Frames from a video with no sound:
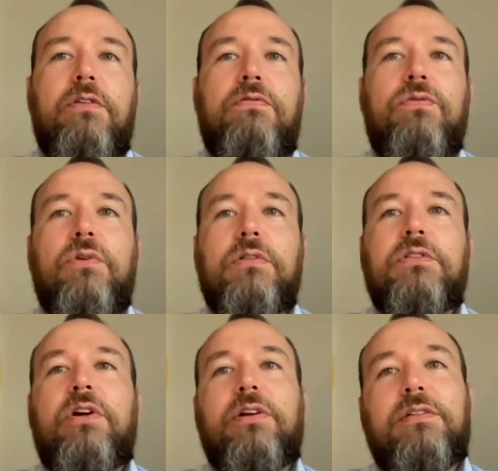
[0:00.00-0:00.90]
for
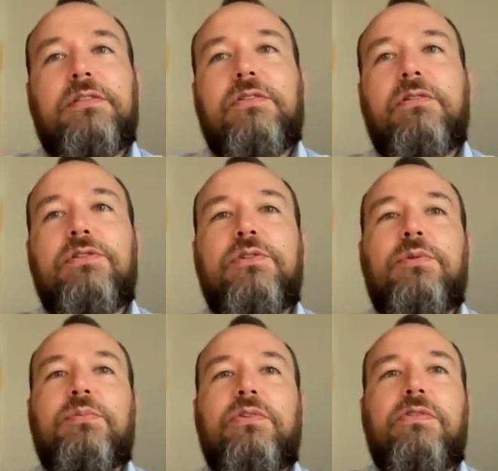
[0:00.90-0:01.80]
targeted solid
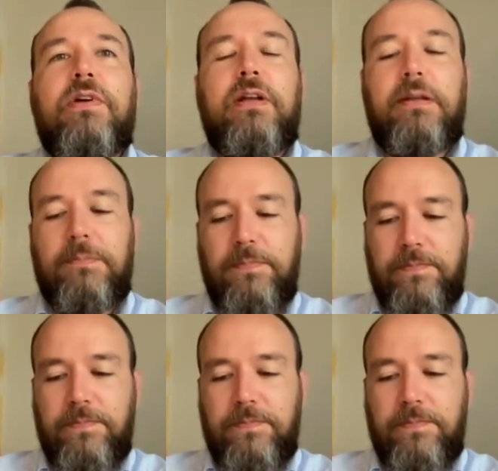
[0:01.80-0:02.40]
tumor profiling.